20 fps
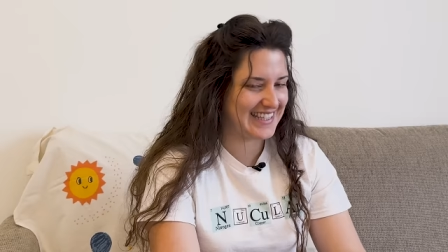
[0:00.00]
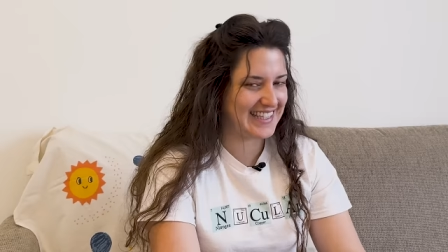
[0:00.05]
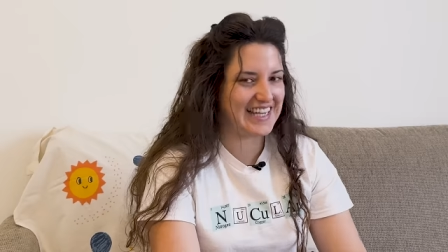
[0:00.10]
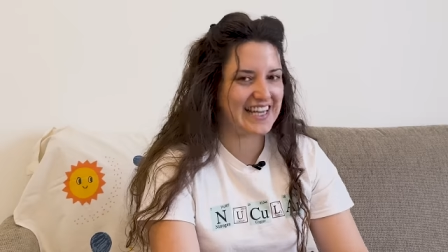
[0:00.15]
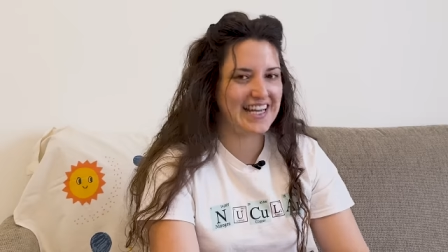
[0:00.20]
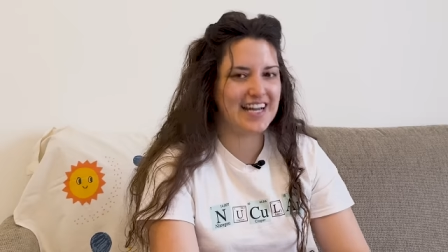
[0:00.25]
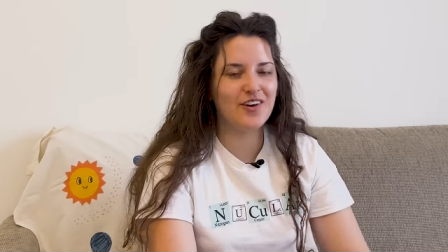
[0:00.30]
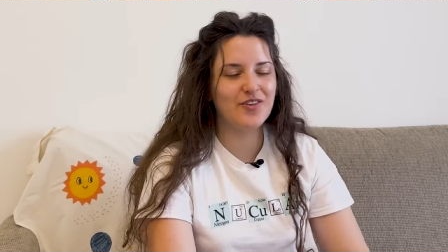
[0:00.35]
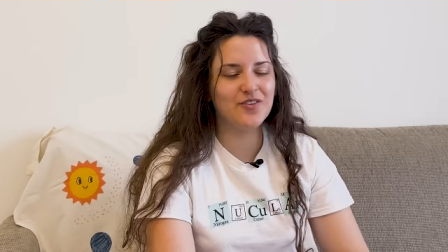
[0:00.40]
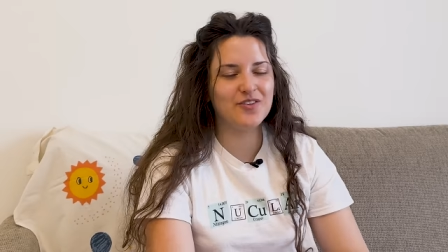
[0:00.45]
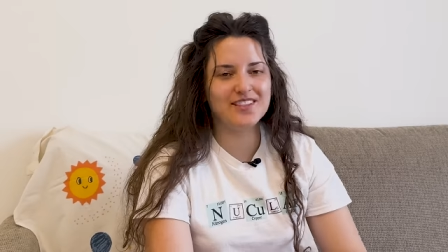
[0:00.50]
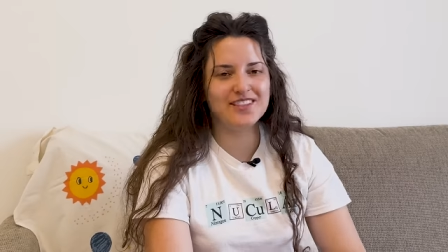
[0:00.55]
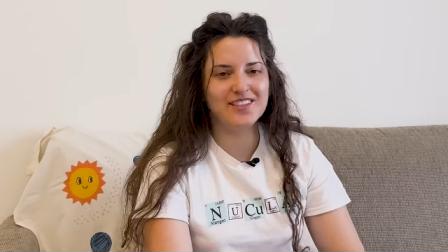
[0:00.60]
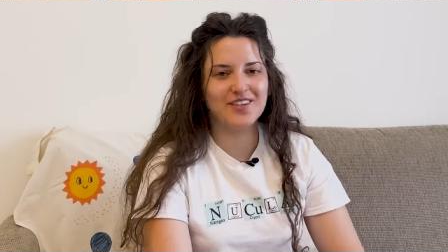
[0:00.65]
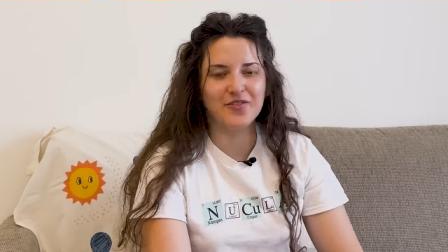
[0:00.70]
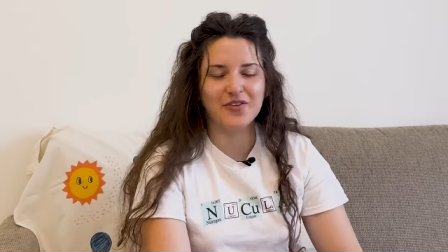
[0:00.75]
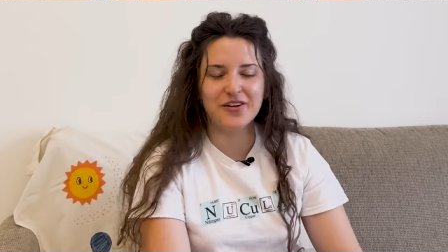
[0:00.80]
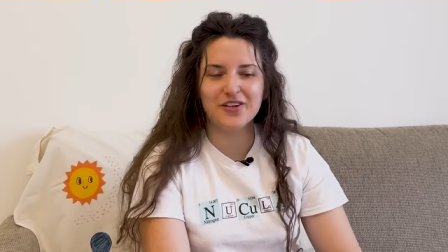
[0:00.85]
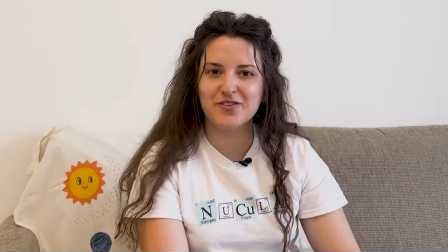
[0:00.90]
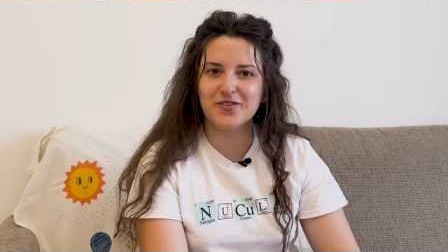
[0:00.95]
How is
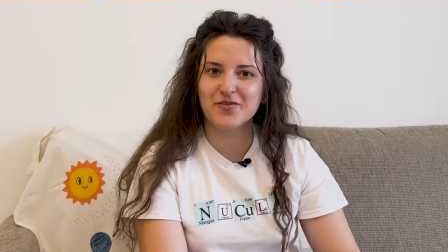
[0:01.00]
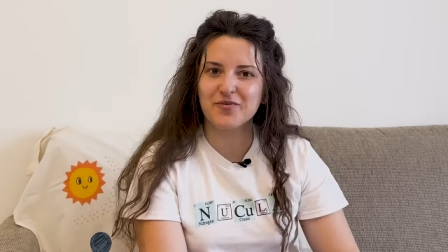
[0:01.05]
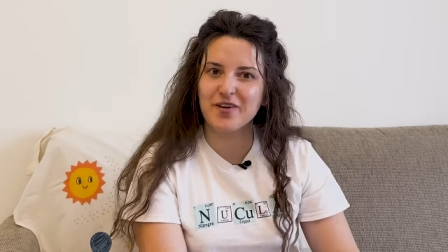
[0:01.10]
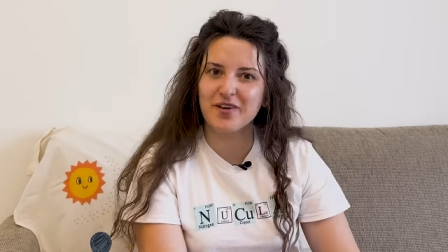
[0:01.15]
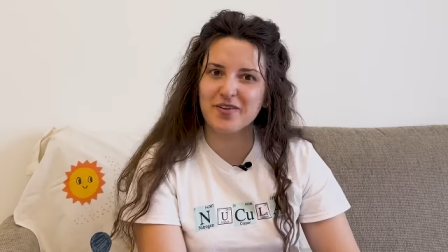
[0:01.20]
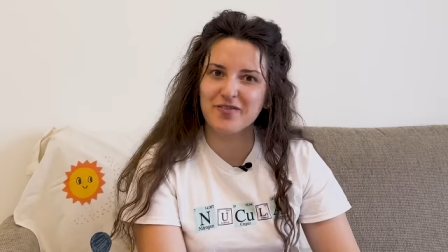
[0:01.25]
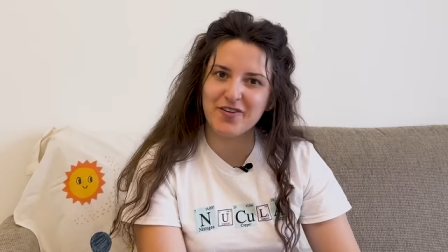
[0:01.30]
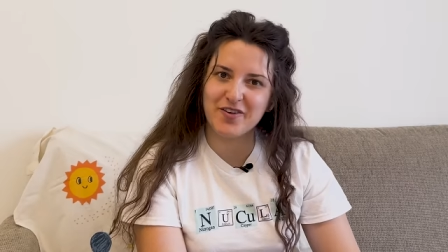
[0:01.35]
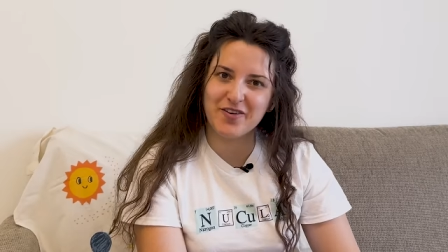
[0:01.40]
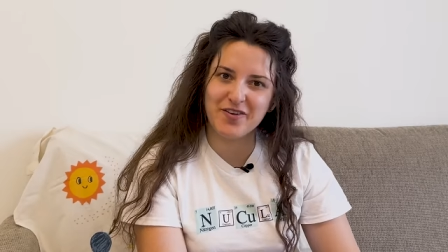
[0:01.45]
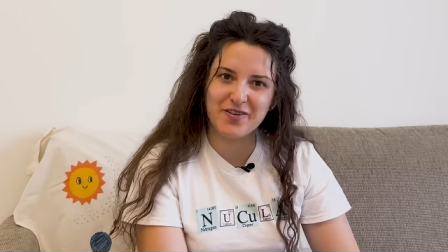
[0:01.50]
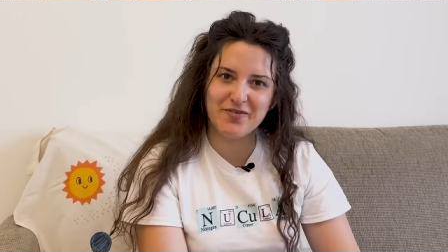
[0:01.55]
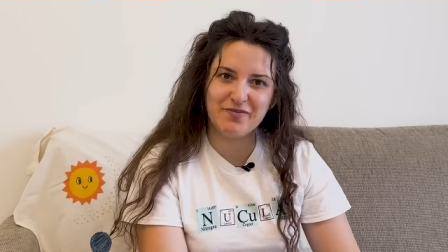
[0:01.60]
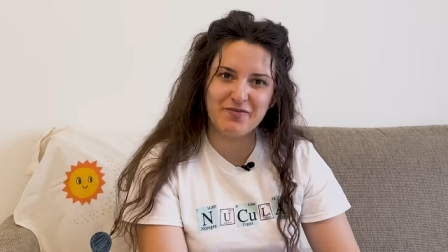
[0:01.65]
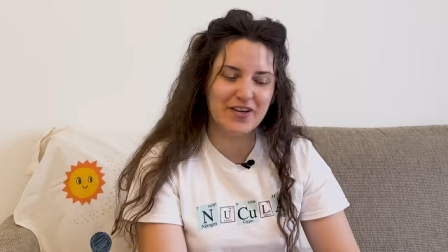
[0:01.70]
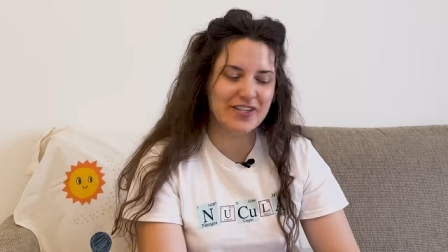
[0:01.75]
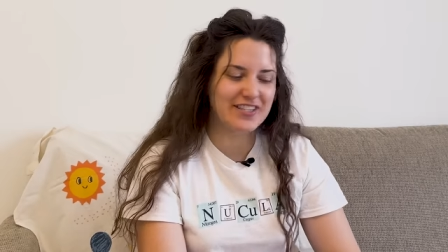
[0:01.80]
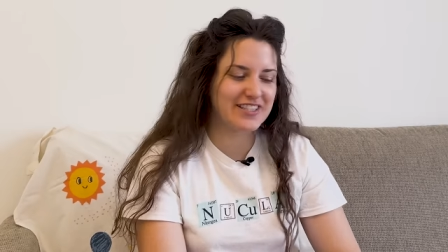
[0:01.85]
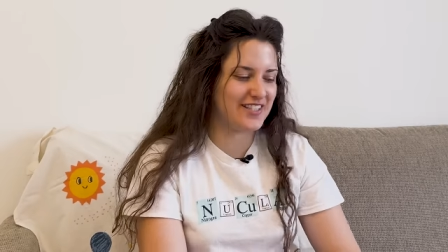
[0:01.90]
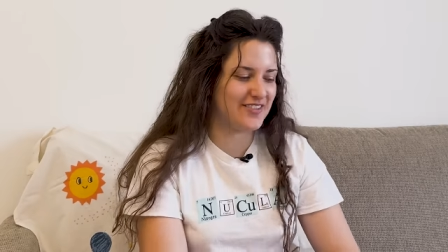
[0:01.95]
the resume very
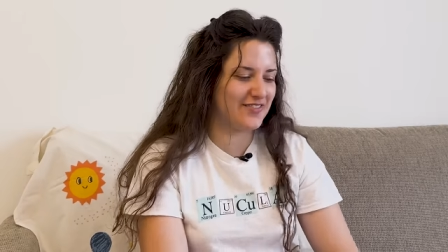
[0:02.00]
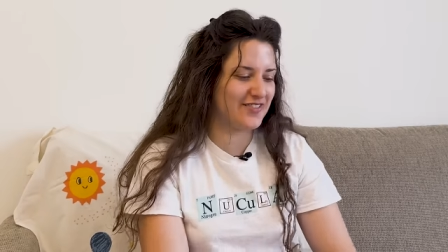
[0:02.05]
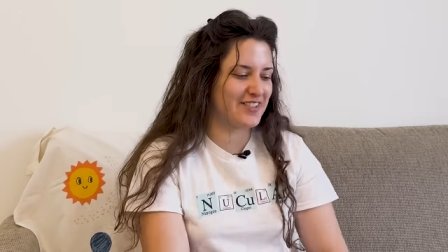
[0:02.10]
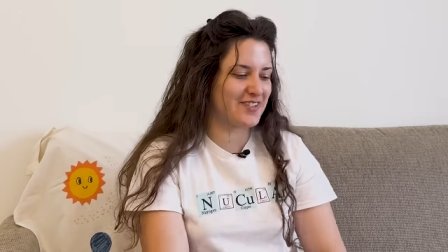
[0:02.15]
impressive?